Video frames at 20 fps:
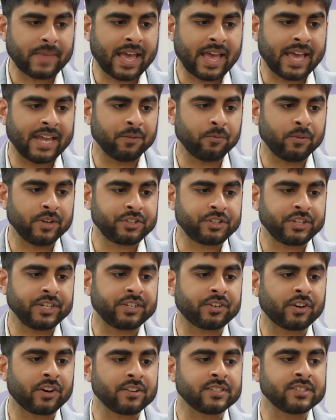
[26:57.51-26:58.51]
and which he
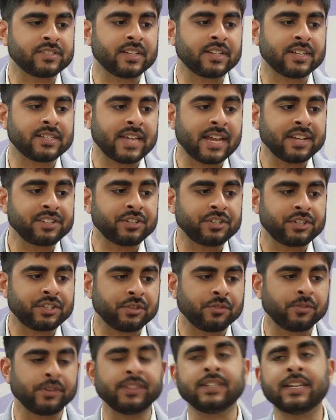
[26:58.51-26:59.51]
turns his attention
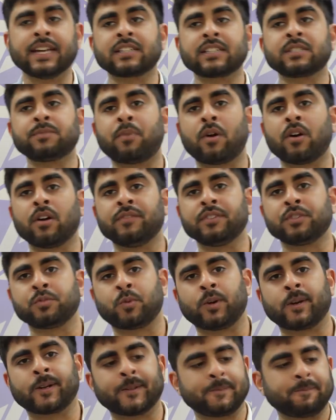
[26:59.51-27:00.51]
to in the next part of his
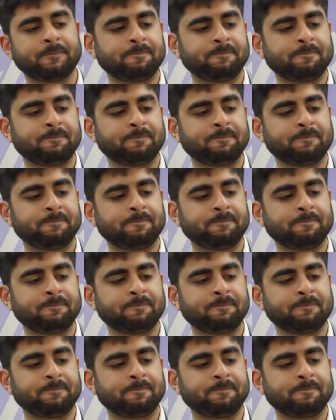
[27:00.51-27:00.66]
work.